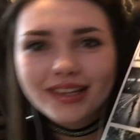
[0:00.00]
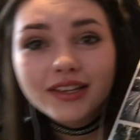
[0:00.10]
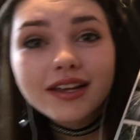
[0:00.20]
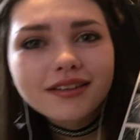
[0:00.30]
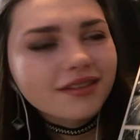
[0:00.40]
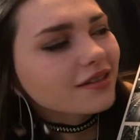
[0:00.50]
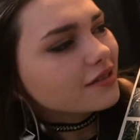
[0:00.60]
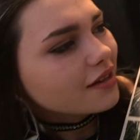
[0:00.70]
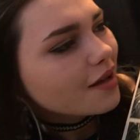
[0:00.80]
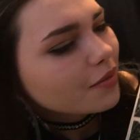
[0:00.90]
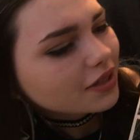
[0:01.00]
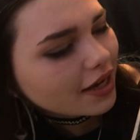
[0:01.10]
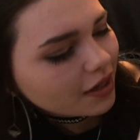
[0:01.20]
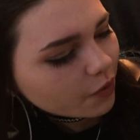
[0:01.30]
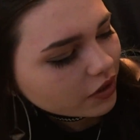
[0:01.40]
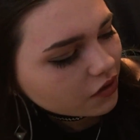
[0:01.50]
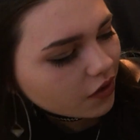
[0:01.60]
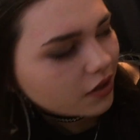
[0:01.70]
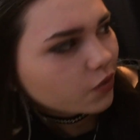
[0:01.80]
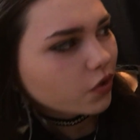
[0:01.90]
And now there's a couple tiny ones
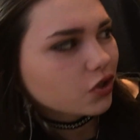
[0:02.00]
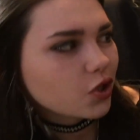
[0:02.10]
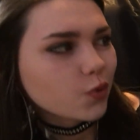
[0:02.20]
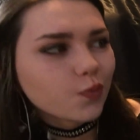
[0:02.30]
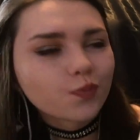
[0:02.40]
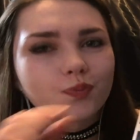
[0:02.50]
on this one too.